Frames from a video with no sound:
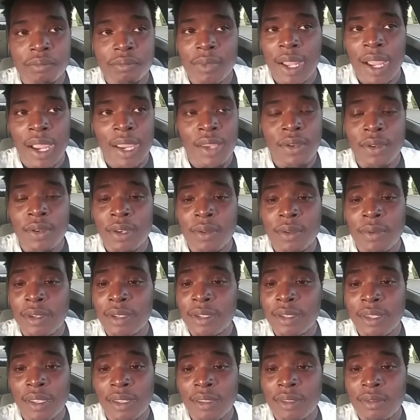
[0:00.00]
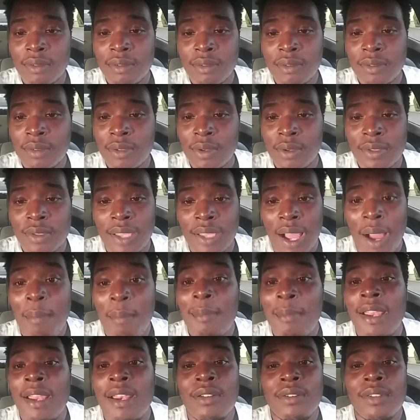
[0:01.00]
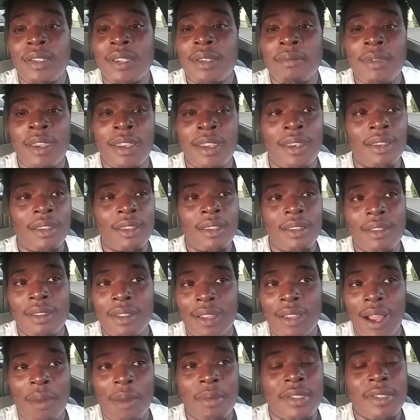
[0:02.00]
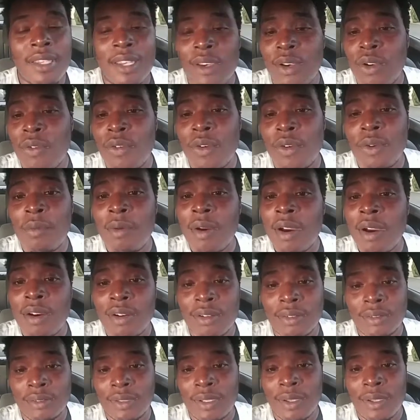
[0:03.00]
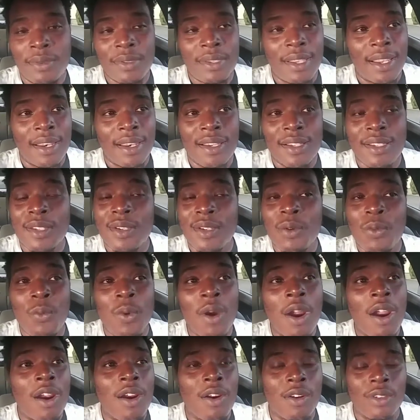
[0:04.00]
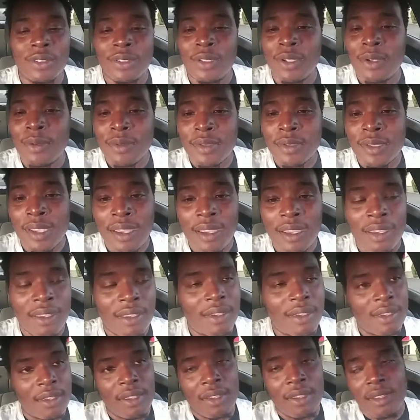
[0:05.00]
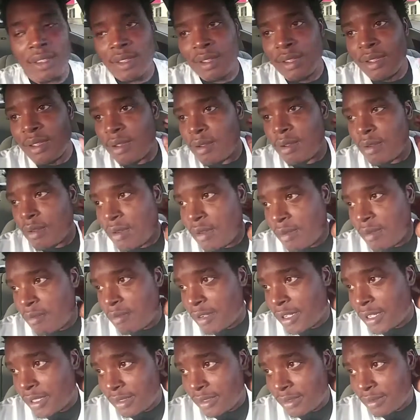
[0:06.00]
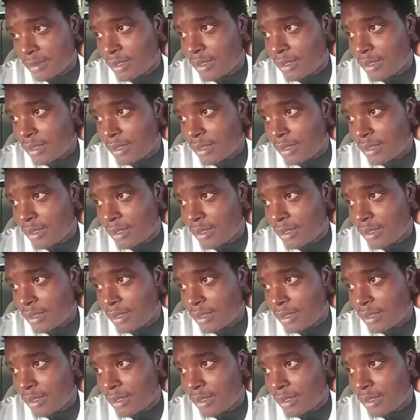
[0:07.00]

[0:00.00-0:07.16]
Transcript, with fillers: I didn't know they went together. You know what I'm saying? I'm mad enough to admit it. I'm saying over the world. I'm saying it to the world. You know what I'm saying? But,